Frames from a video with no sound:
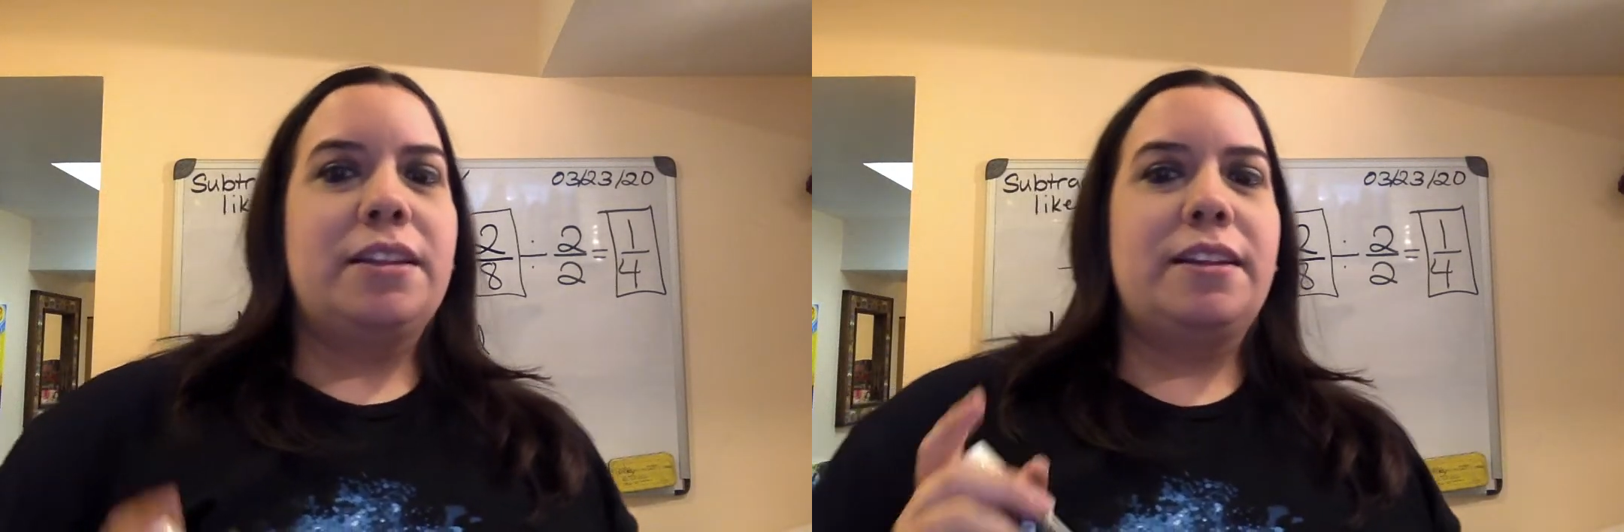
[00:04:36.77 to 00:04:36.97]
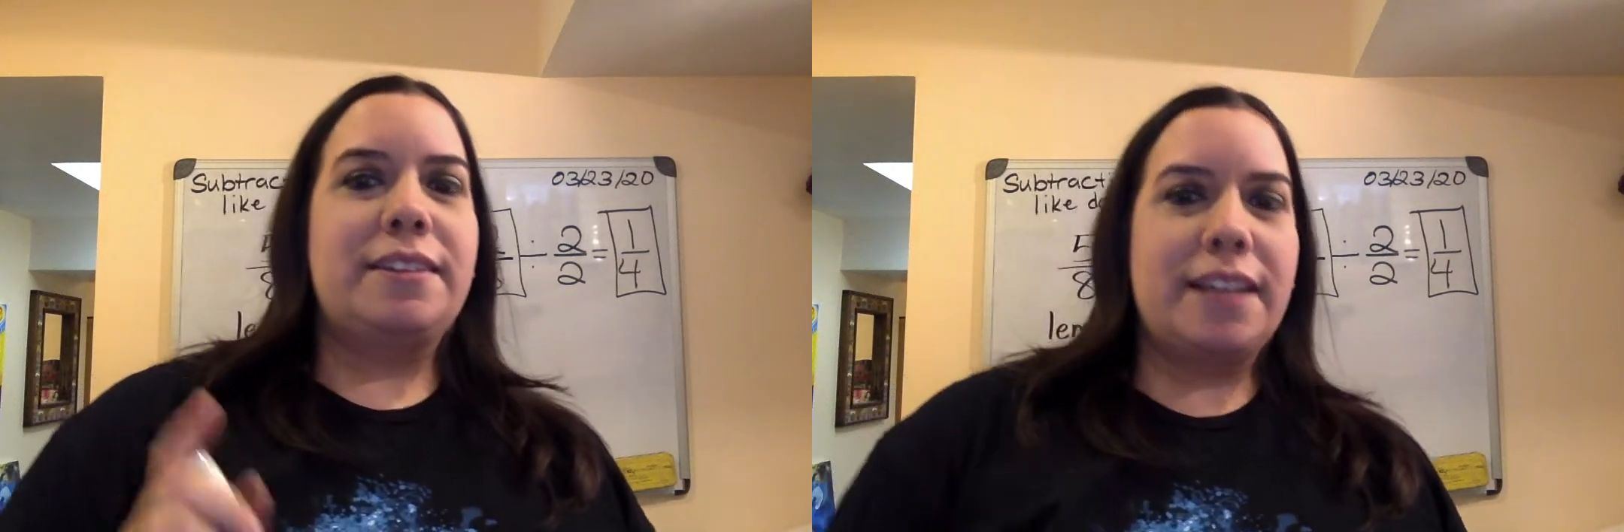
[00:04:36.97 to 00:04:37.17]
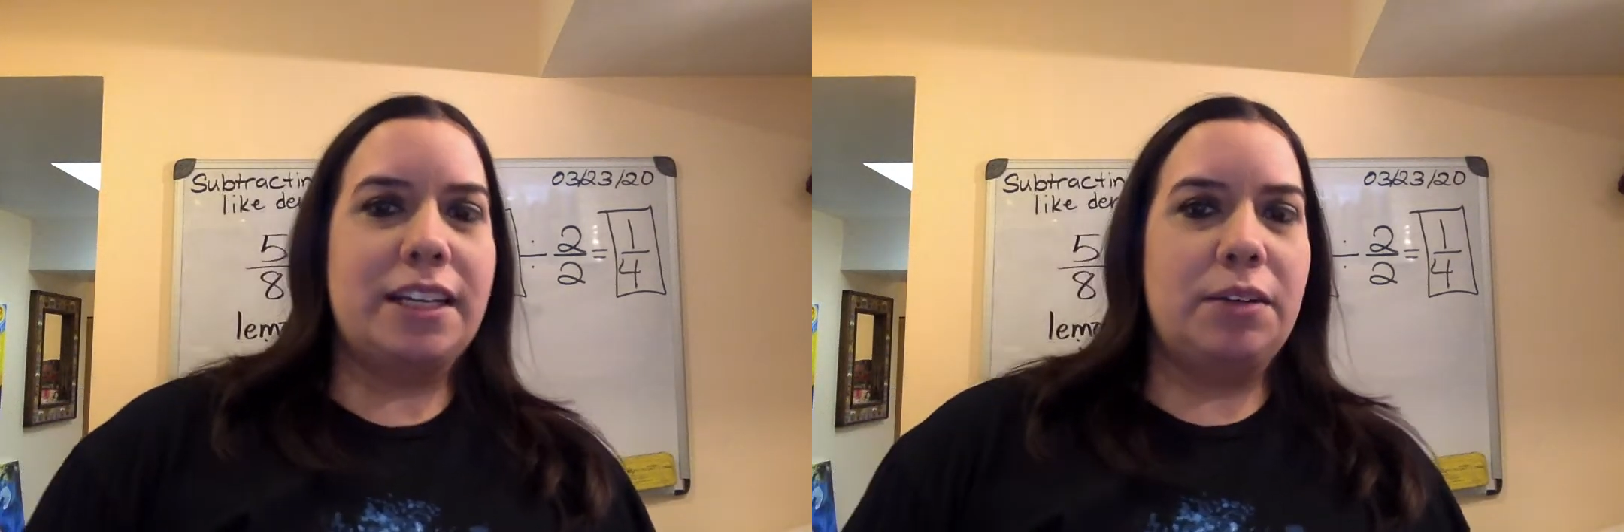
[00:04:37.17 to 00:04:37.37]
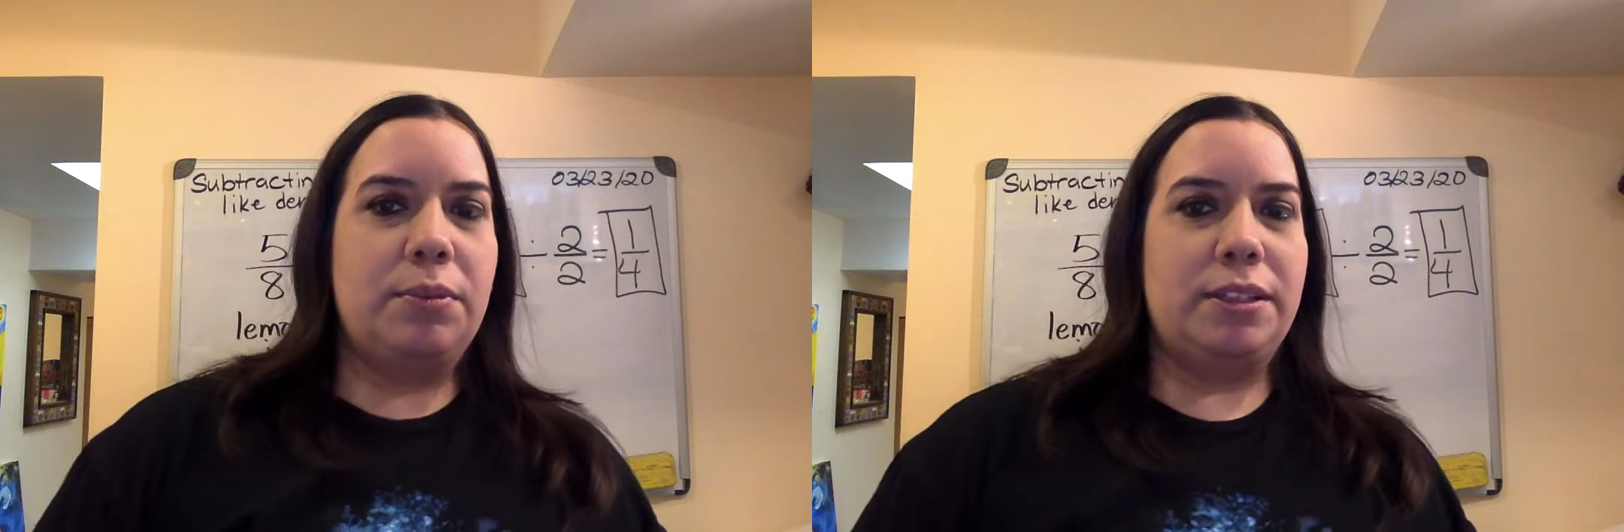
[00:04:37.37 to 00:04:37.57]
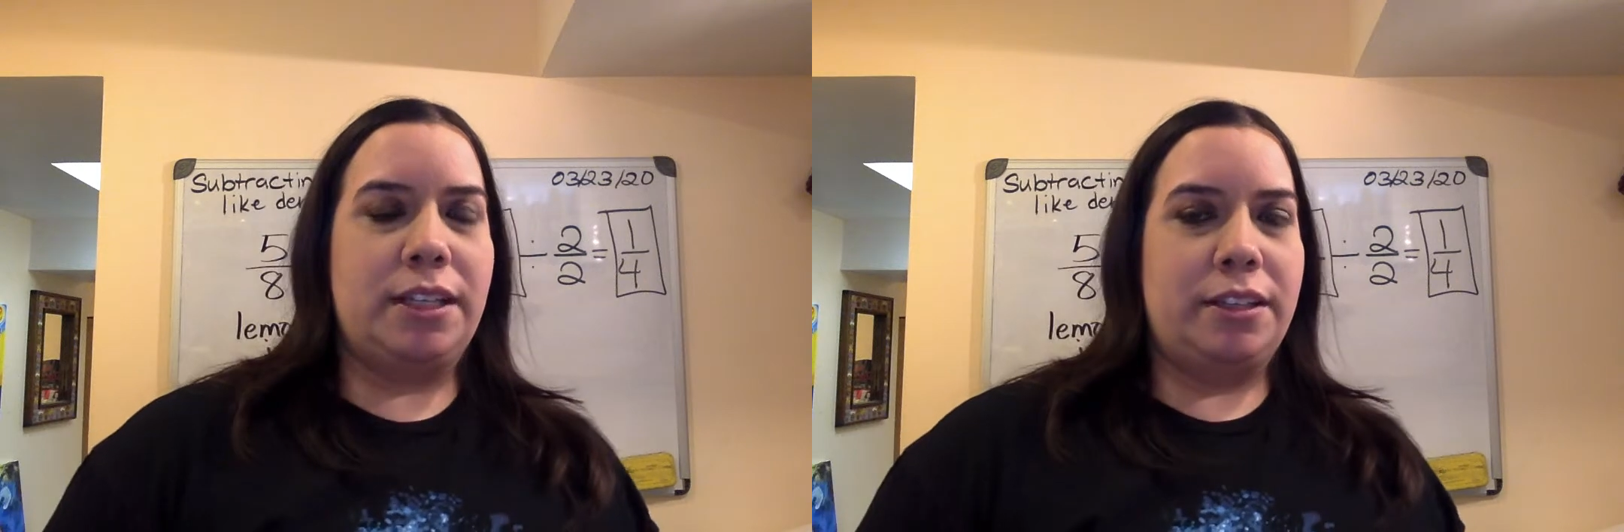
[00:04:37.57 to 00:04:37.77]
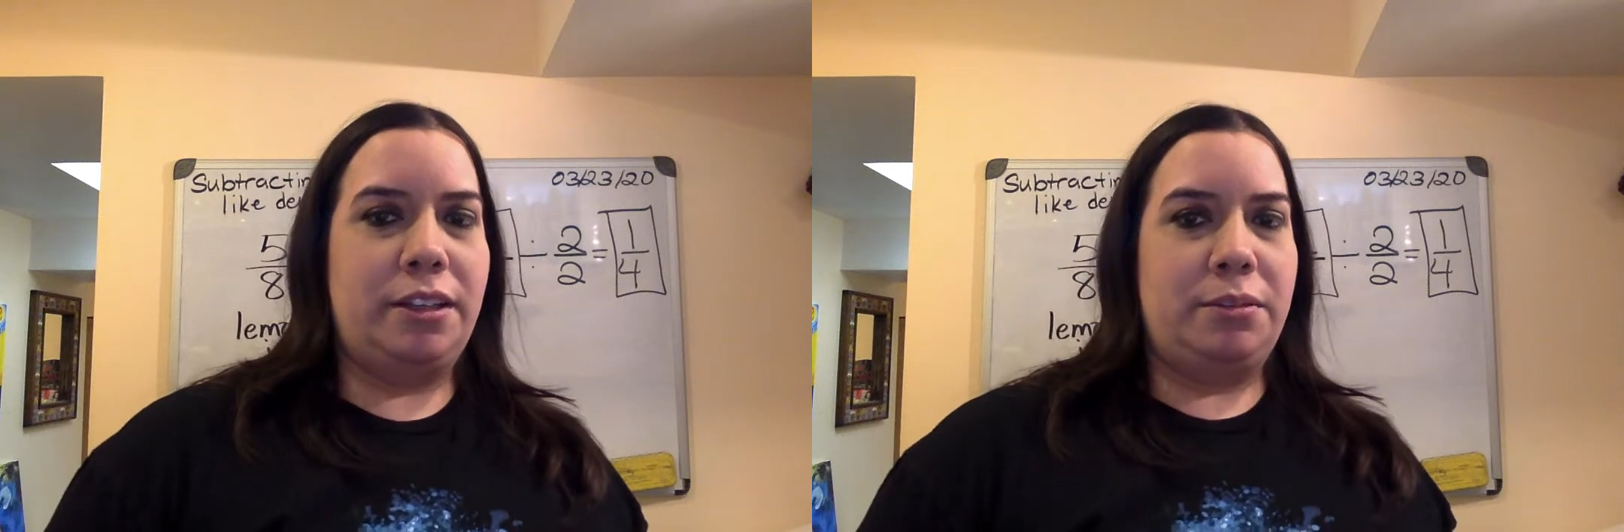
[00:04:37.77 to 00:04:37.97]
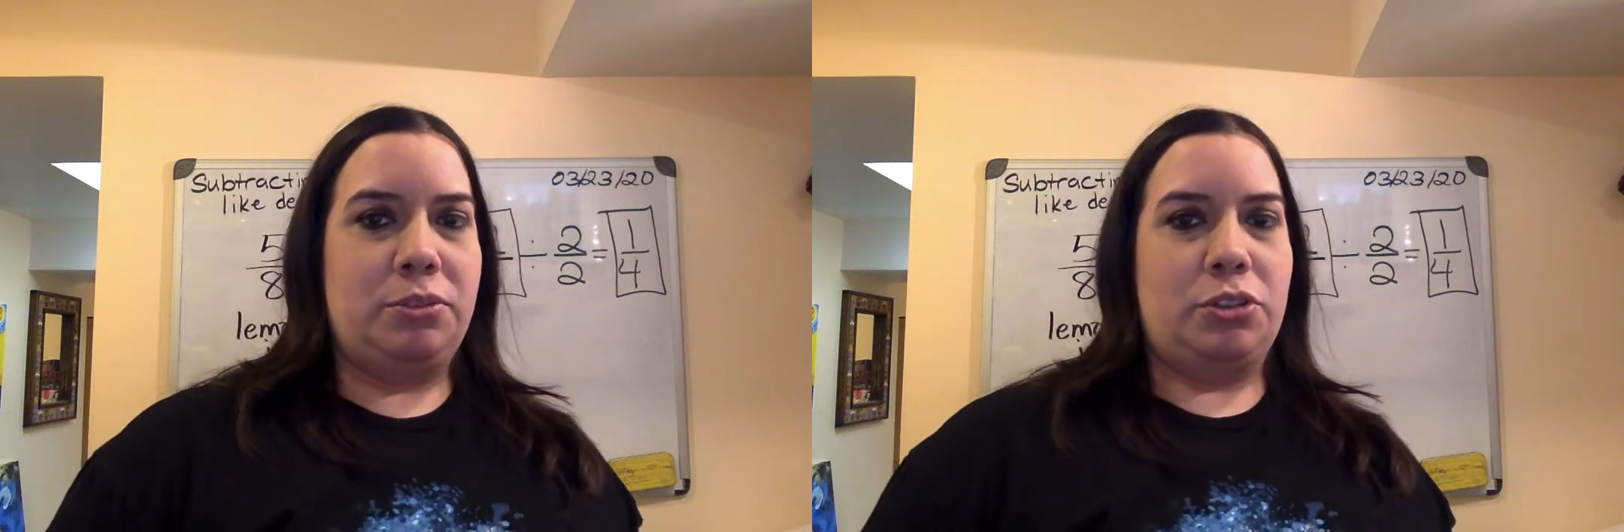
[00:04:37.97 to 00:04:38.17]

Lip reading: The second one they